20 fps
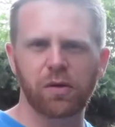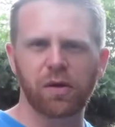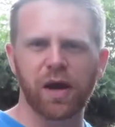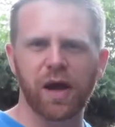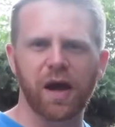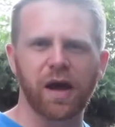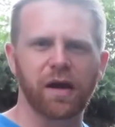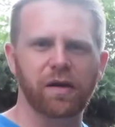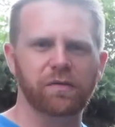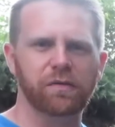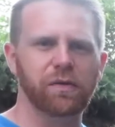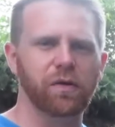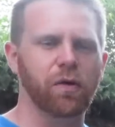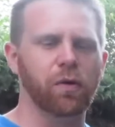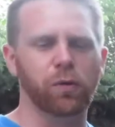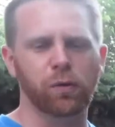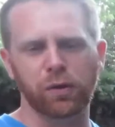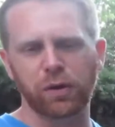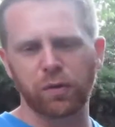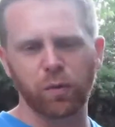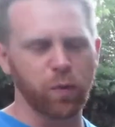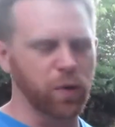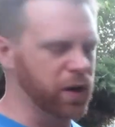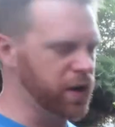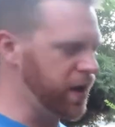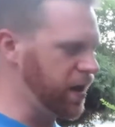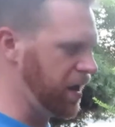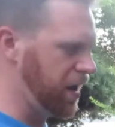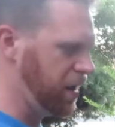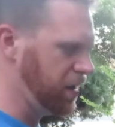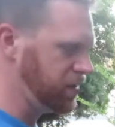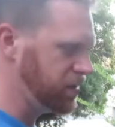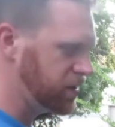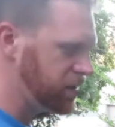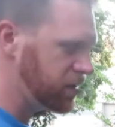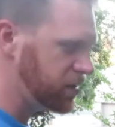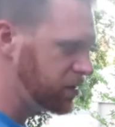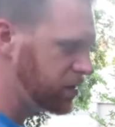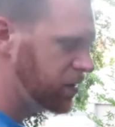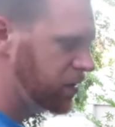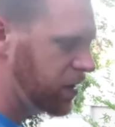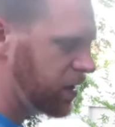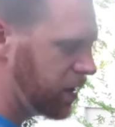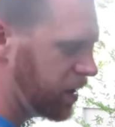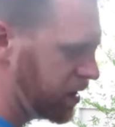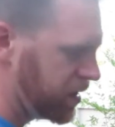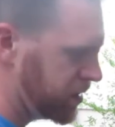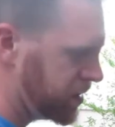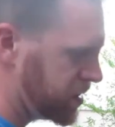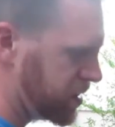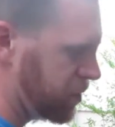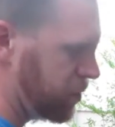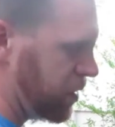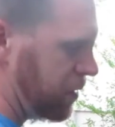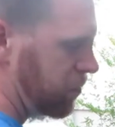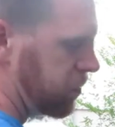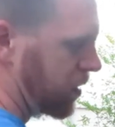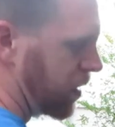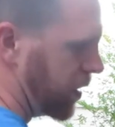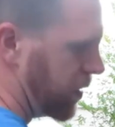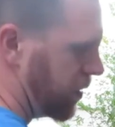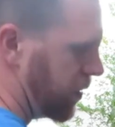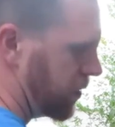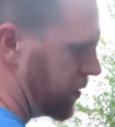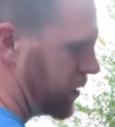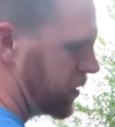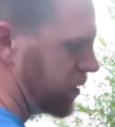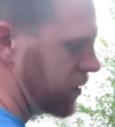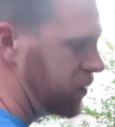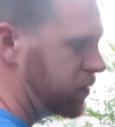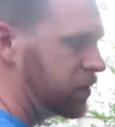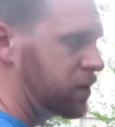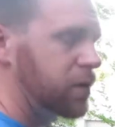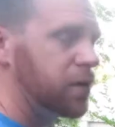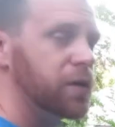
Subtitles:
you have only one hand, as some people I know do,